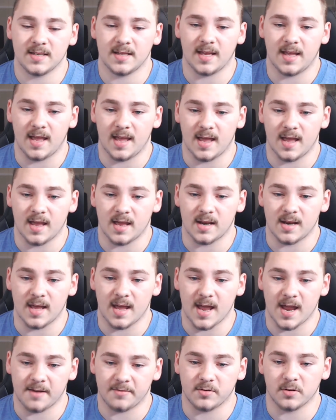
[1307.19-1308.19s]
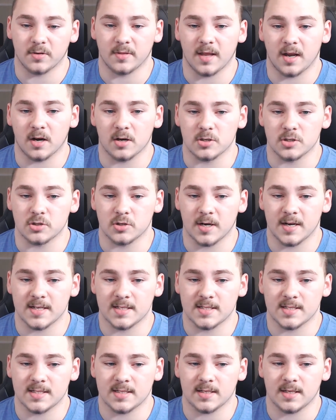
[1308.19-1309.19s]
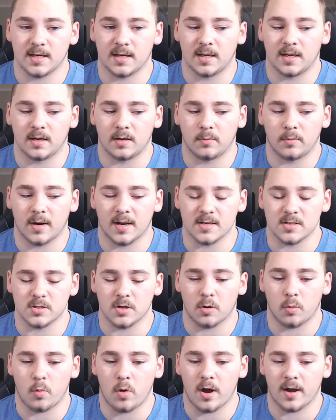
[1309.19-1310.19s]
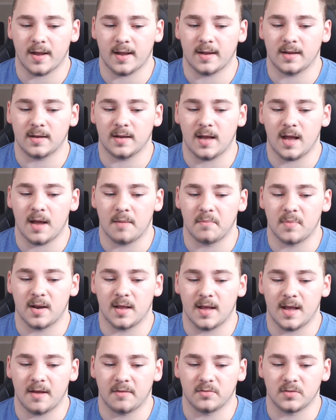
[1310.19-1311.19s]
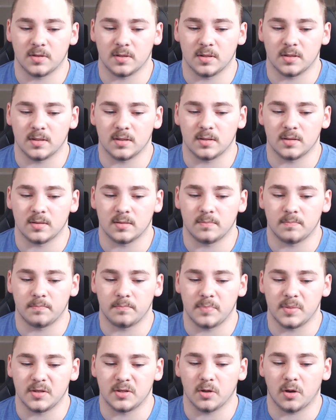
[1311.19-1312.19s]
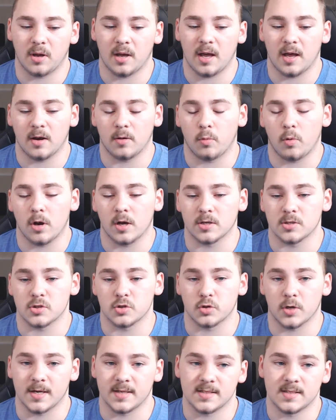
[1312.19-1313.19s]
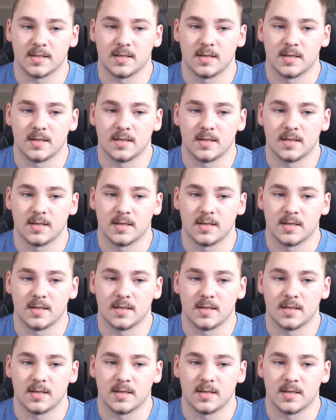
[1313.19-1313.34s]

And after they are straight, when I start walking, I'm going to have to be taught how to walk straight.